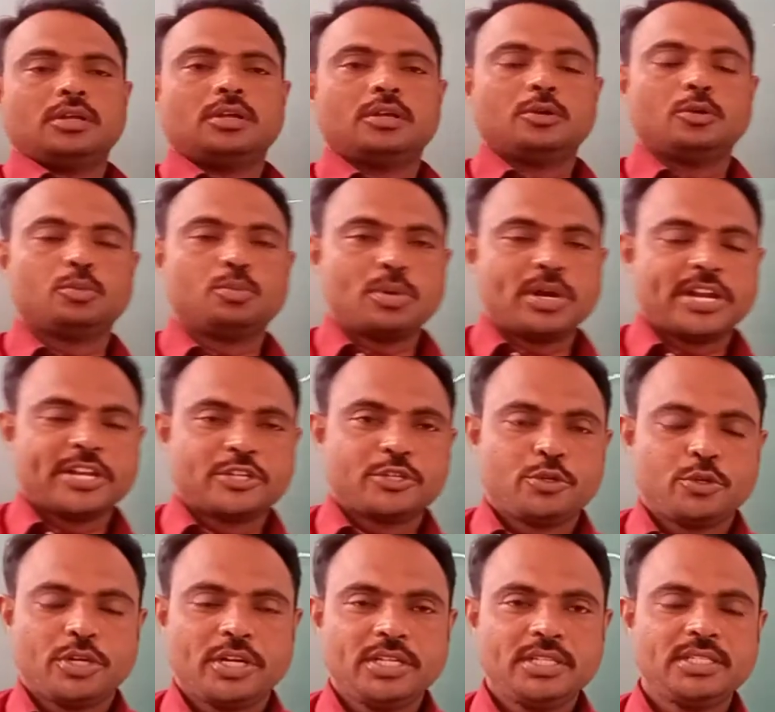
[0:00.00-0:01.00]
Good morning,
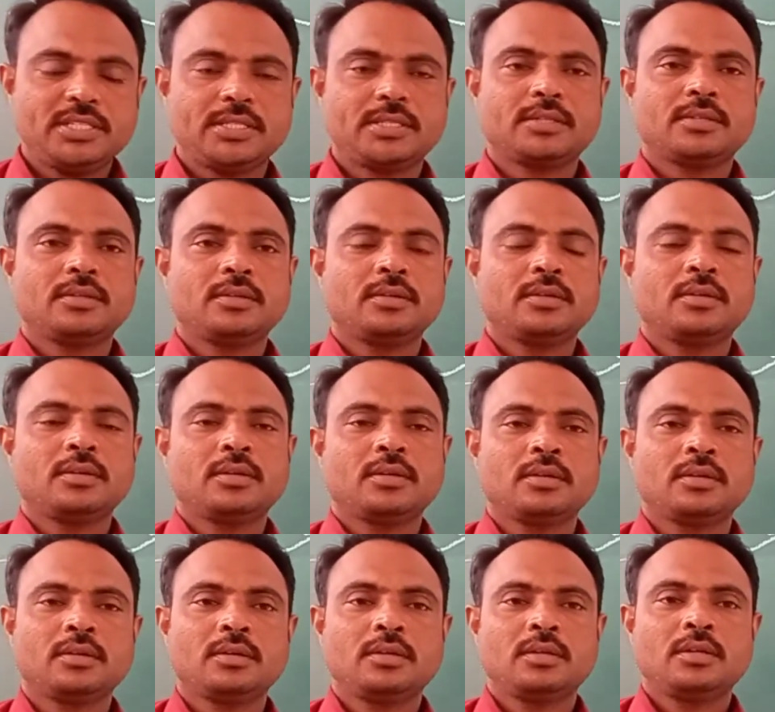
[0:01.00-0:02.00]
students.
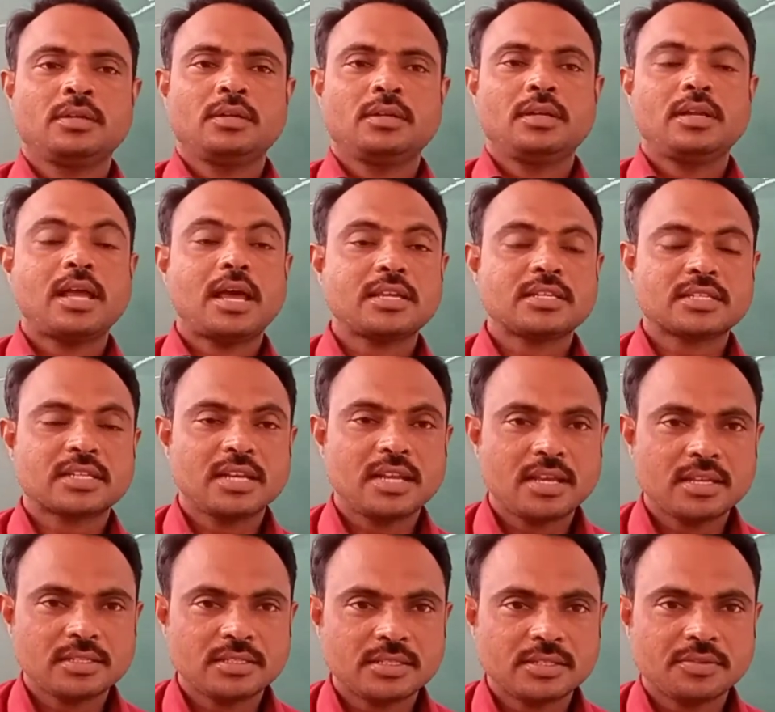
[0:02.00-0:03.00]
Last
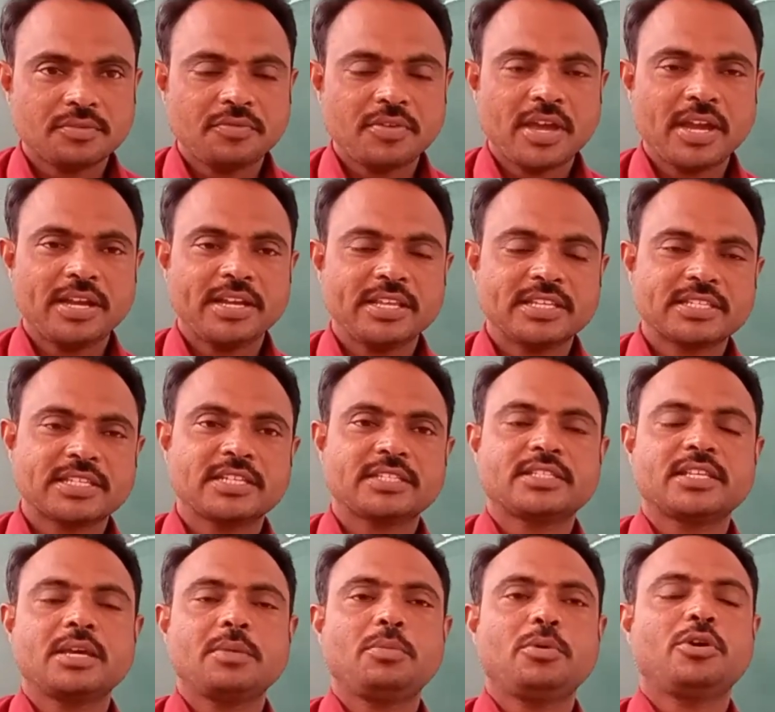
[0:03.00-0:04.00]
class we are
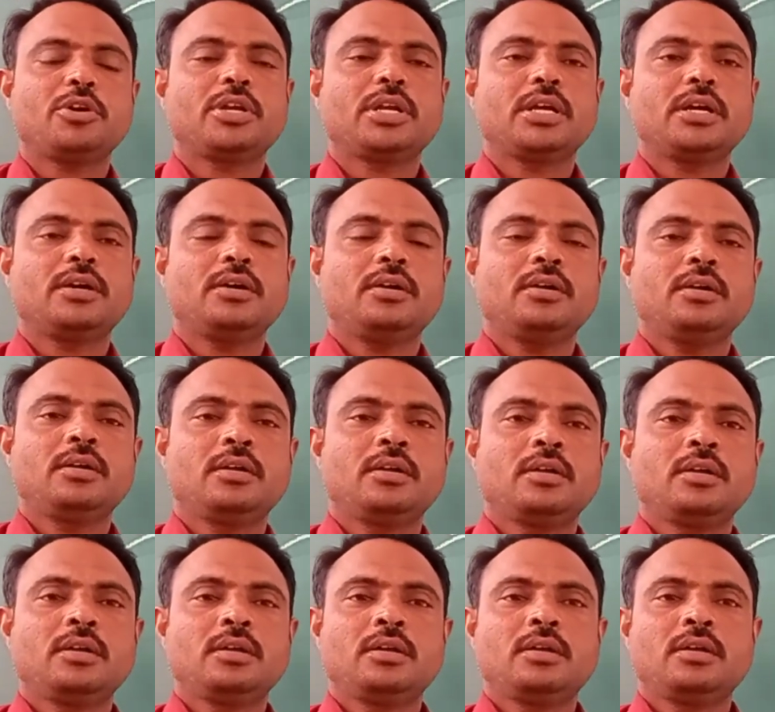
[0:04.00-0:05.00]
discussed about
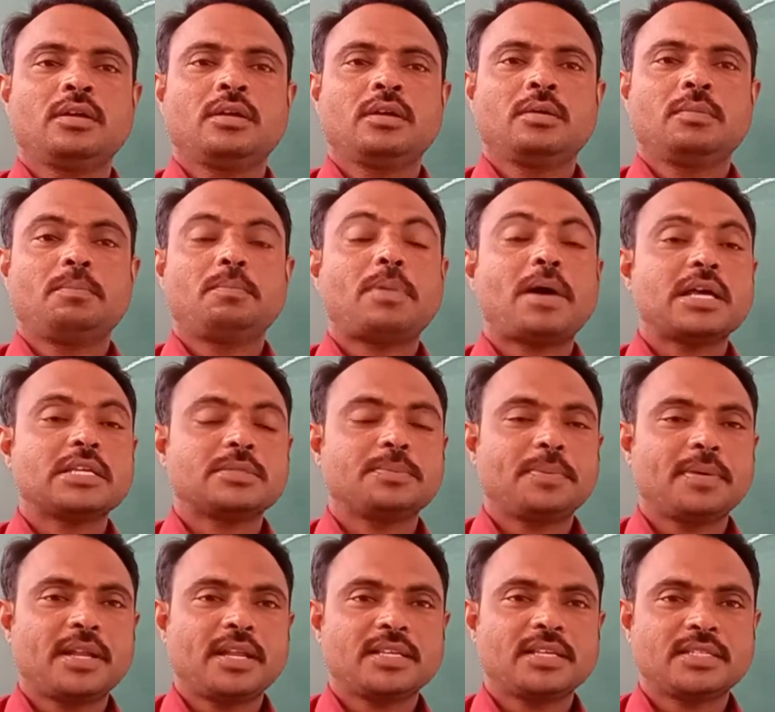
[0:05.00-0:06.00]

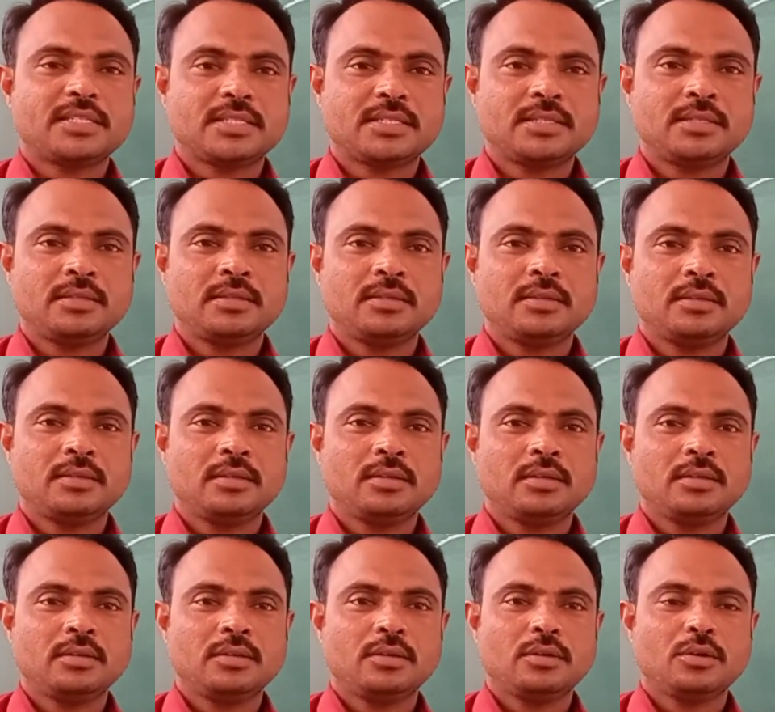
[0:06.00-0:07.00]
phosphorus
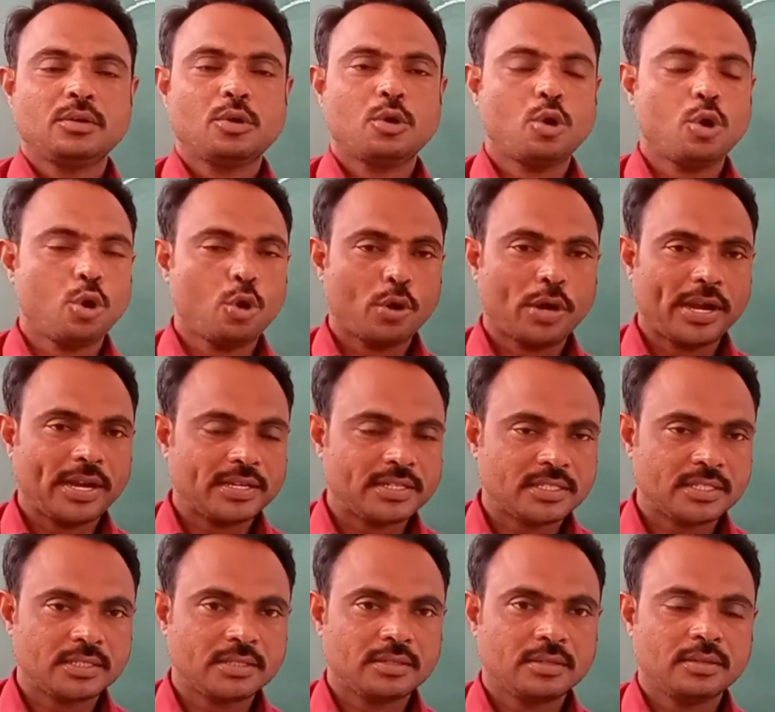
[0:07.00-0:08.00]

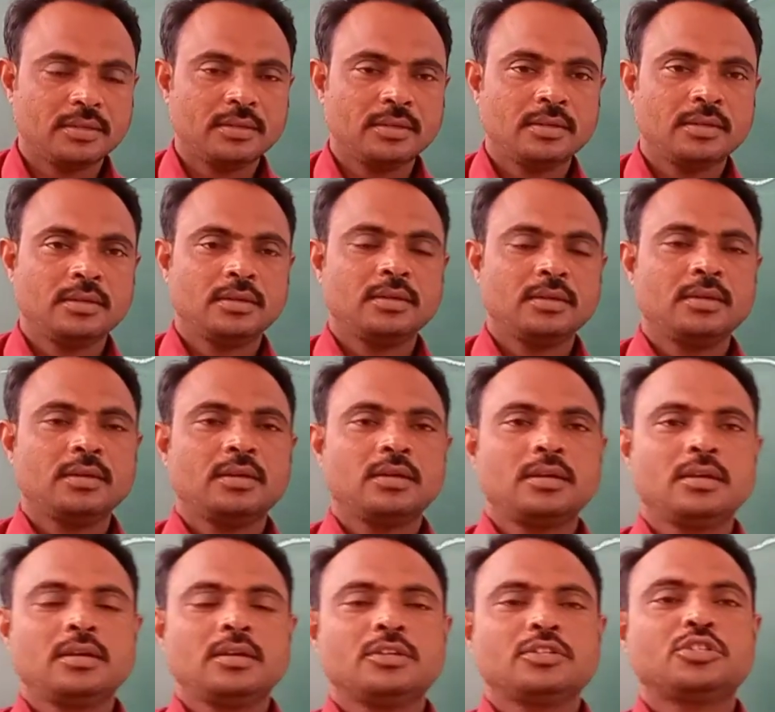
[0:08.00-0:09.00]
chlorides.
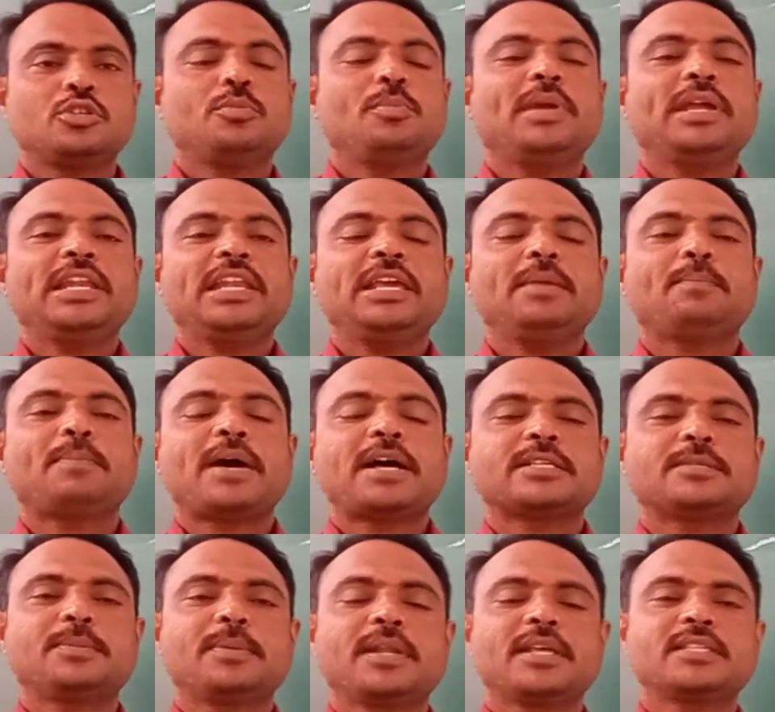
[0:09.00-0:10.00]
So mainly
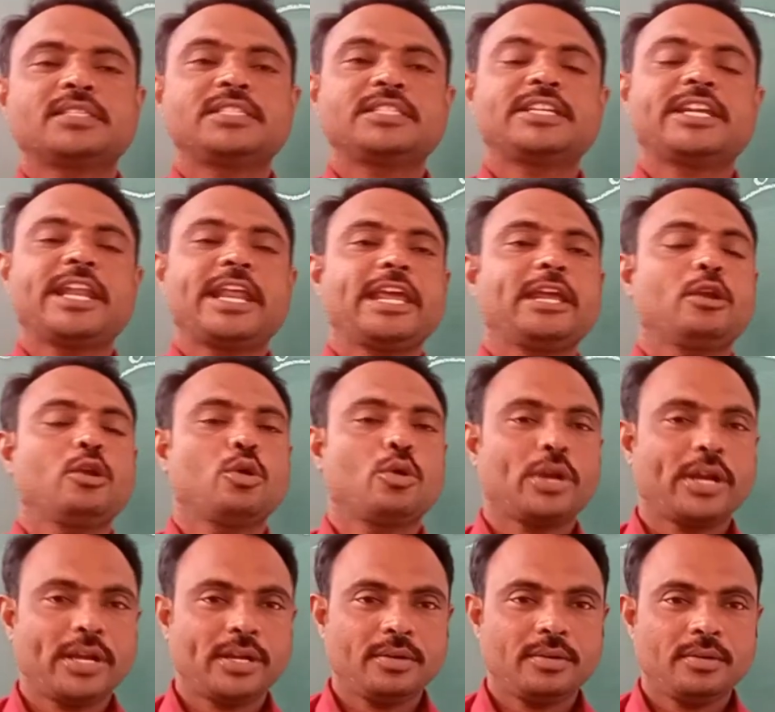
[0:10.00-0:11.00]
phosphorus
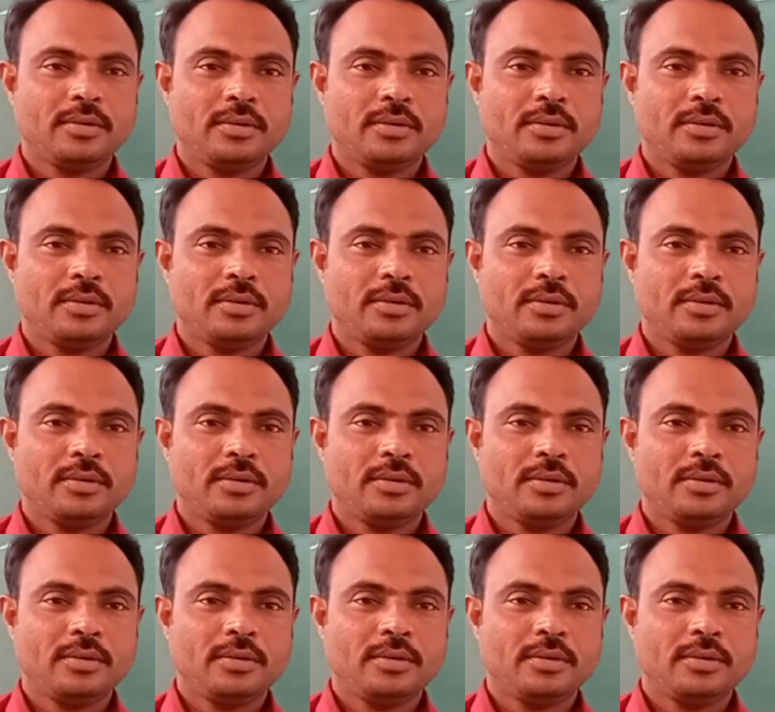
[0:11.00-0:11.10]
trichloride.